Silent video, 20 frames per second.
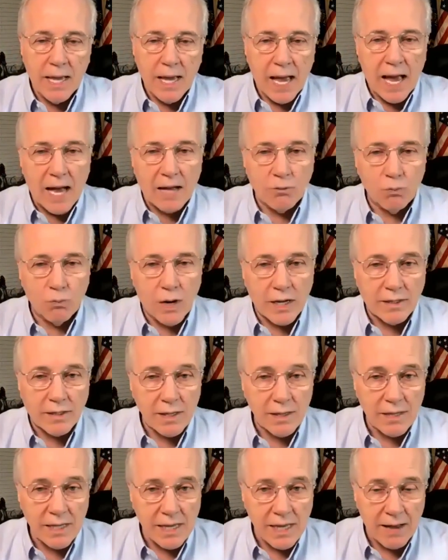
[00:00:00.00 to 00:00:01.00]
And what
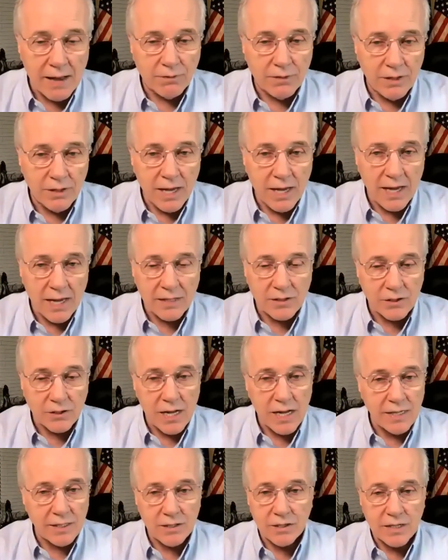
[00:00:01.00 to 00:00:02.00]
the FDA has
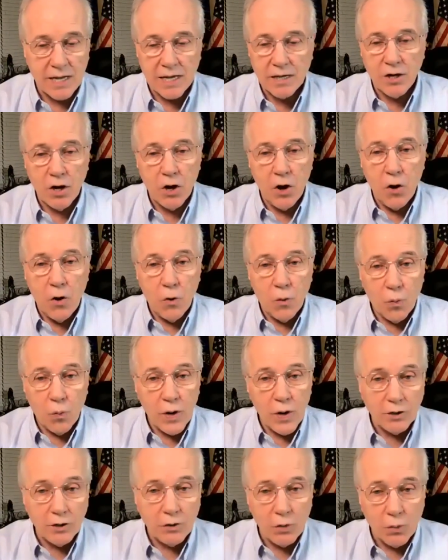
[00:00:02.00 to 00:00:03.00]
done is said,
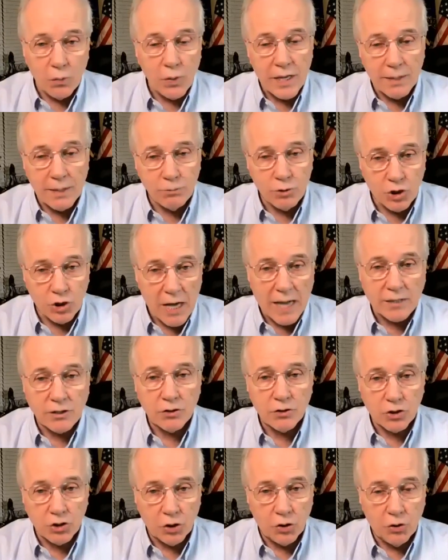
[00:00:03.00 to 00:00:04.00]
we, we
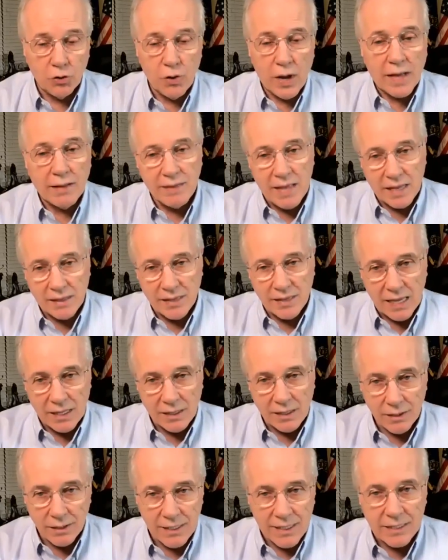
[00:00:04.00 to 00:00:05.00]
object to, and then they
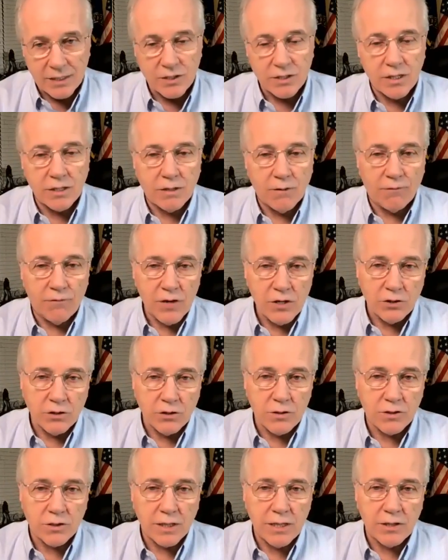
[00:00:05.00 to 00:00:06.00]
list the
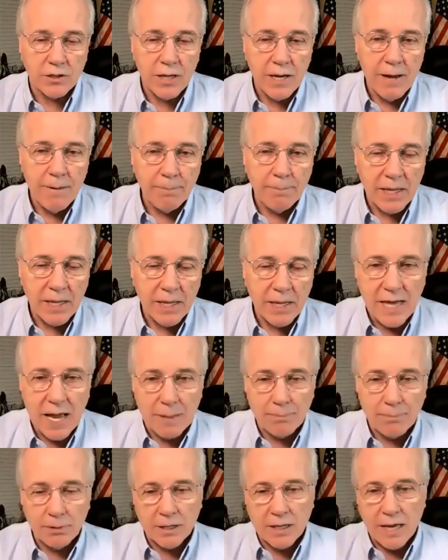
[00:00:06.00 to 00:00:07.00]
deficiencies in the
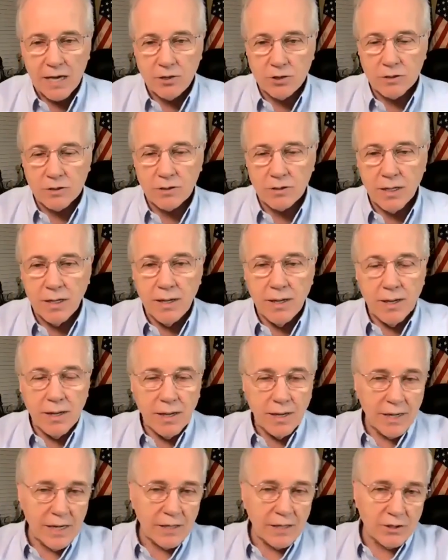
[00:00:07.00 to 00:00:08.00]
applications.
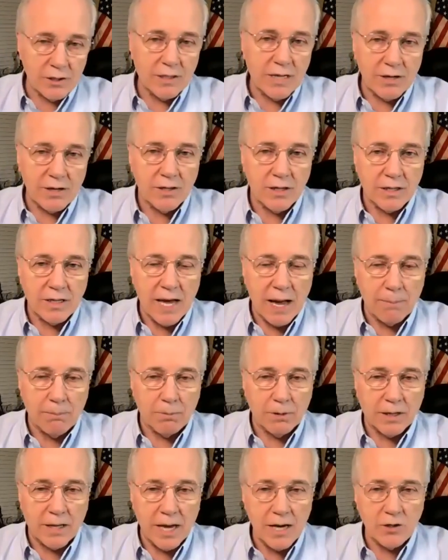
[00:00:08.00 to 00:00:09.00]
And I should tell you that the
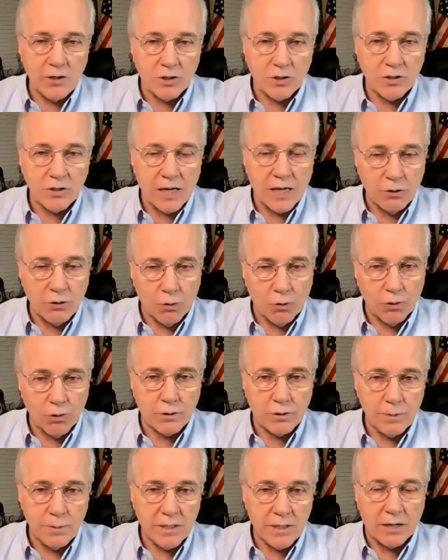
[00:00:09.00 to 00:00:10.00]
applications, in order
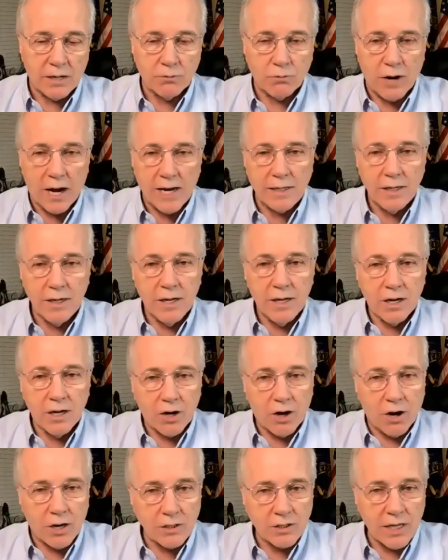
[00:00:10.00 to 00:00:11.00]
to be done right,
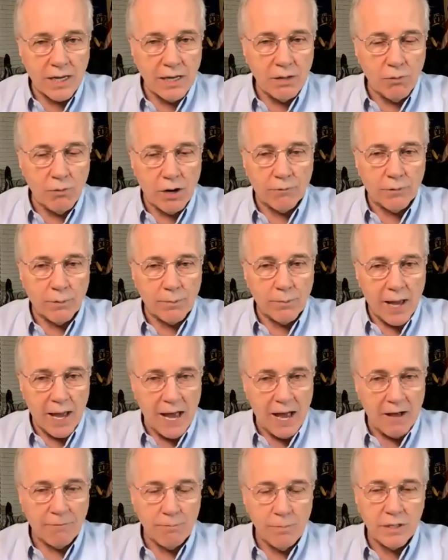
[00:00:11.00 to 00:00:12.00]
cost anywhere from a
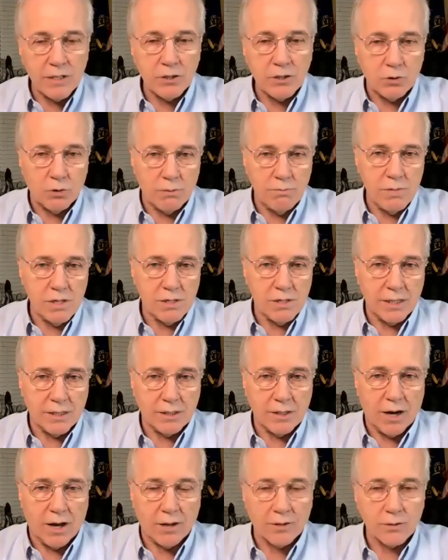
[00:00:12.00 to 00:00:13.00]
half million to a million
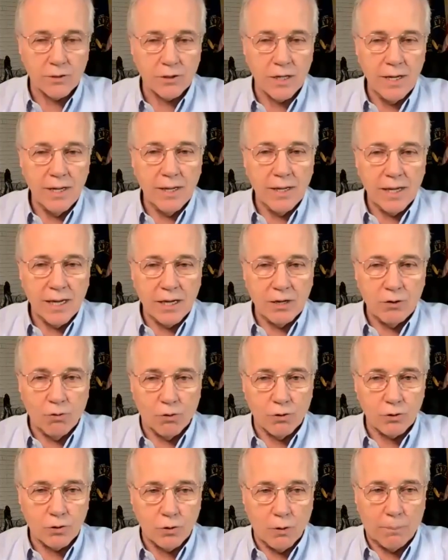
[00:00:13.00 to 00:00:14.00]
dollars in
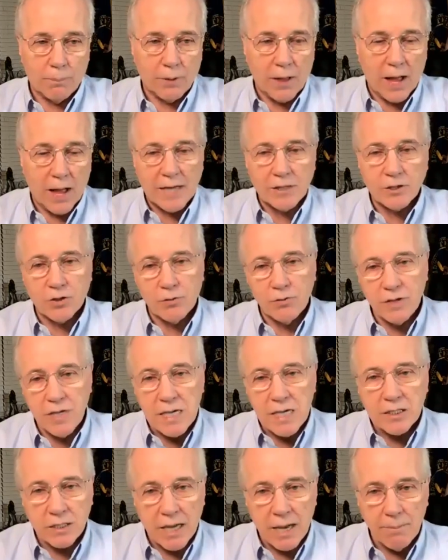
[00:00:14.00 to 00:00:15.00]
order to apply. So
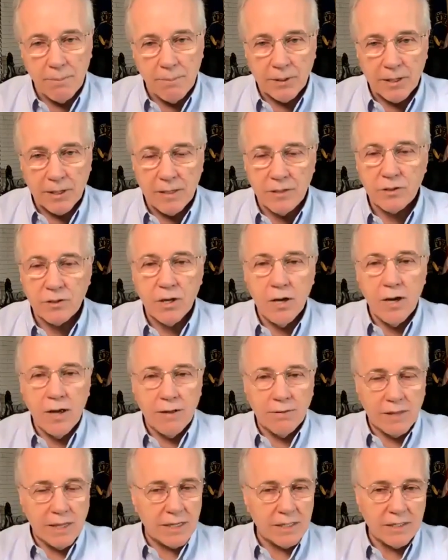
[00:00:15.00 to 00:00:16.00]
these companies
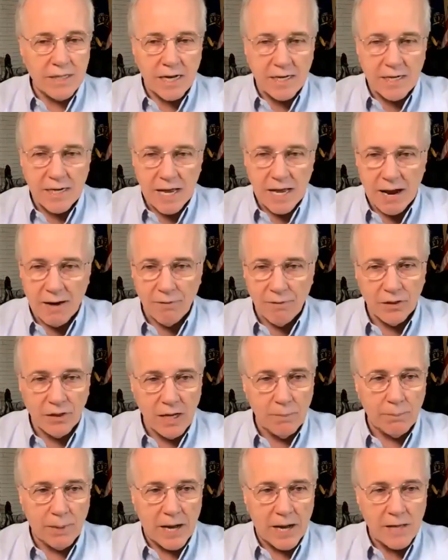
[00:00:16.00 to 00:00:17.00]
that had done
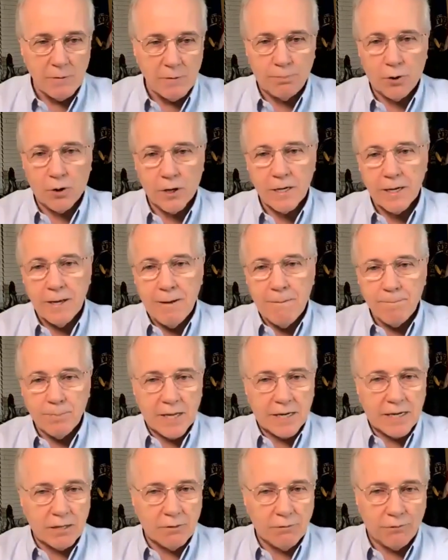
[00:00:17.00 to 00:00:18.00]
everything by the book,
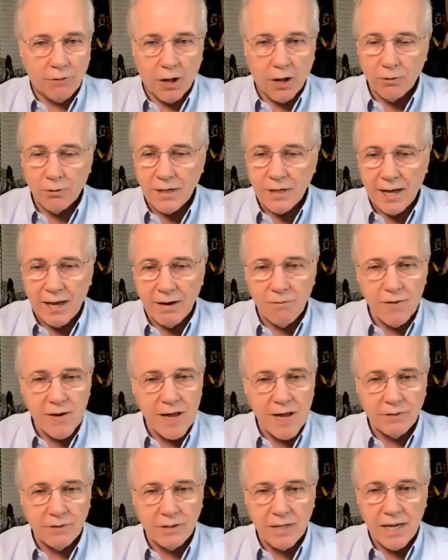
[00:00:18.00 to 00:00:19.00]
that had followed every
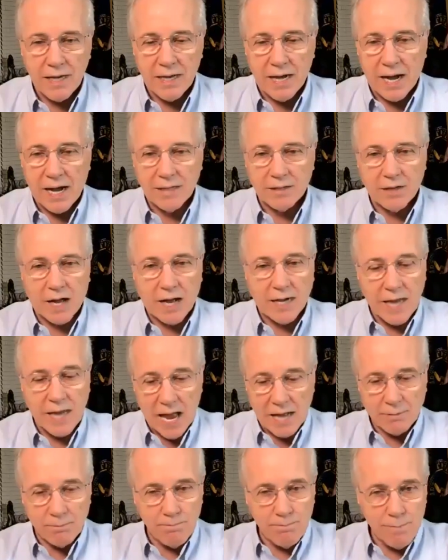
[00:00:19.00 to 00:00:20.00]
FDA guideline,
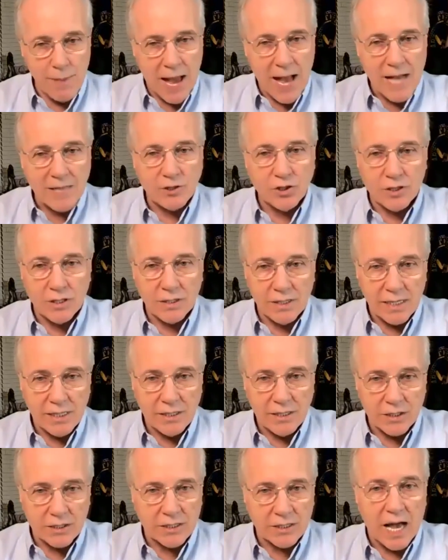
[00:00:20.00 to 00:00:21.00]
had matched the
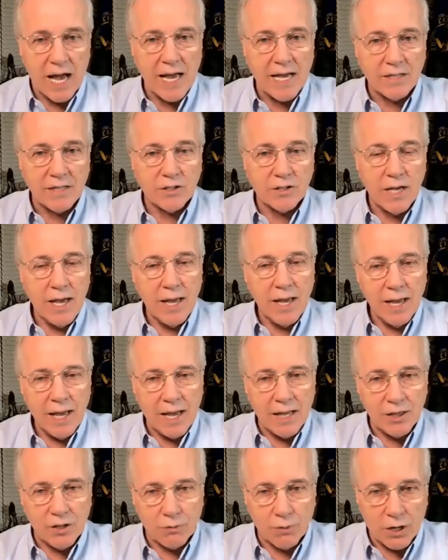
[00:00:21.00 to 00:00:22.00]
science
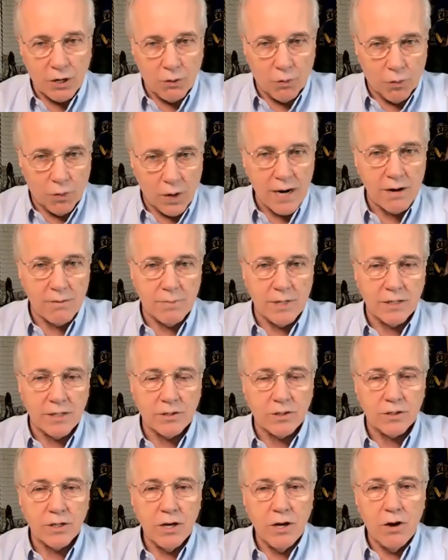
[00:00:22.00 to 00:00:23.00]
and the
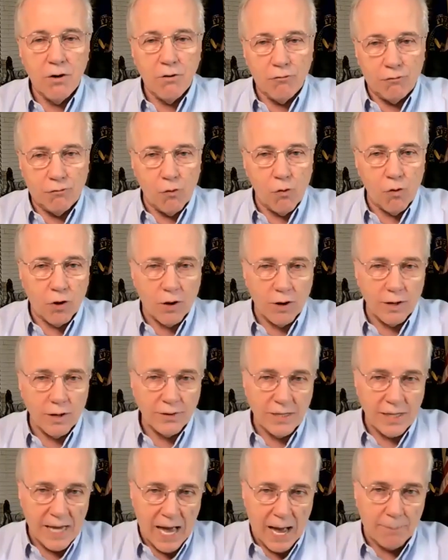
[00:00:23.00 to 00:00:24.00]
requirements for
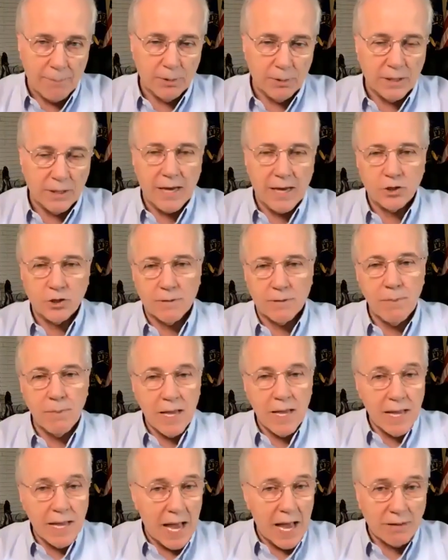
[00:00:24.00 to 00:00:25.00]
the application,
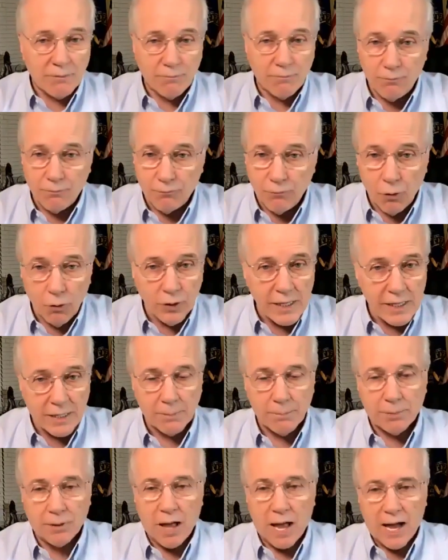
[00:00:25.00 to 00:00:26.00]
had fully
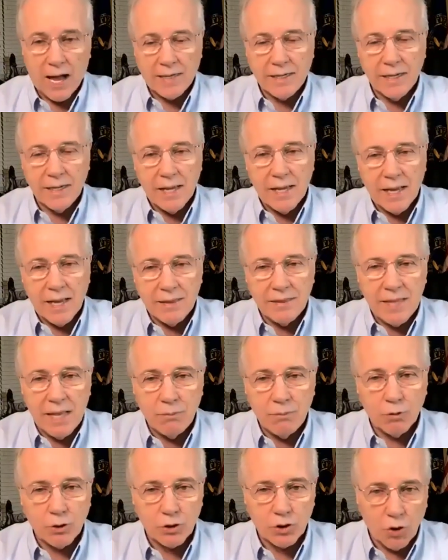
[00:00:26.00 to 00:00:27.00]
complied, and then
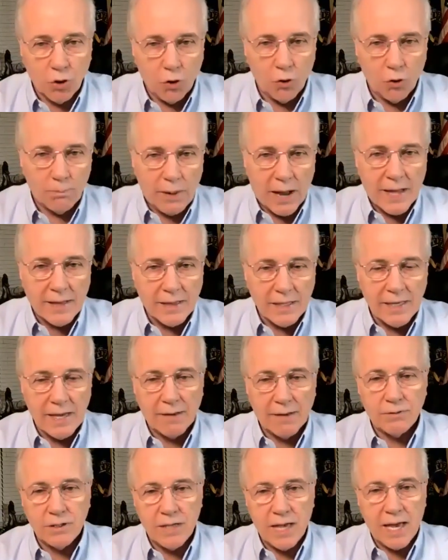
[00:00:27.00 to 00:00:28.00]
we're told by the
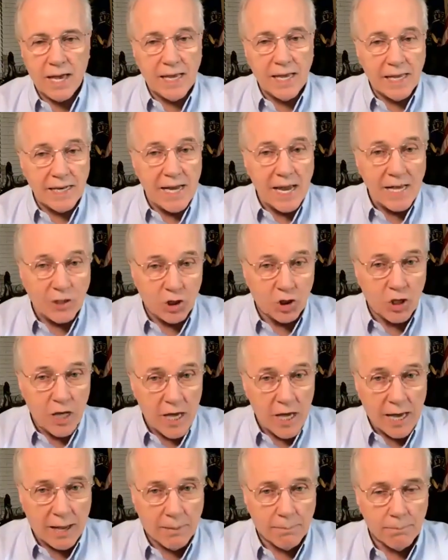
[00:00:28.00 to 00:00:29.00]
FDA in a
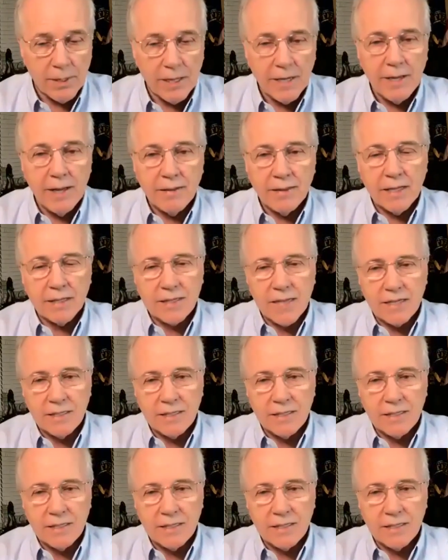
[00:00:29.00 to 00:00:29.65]
sham that they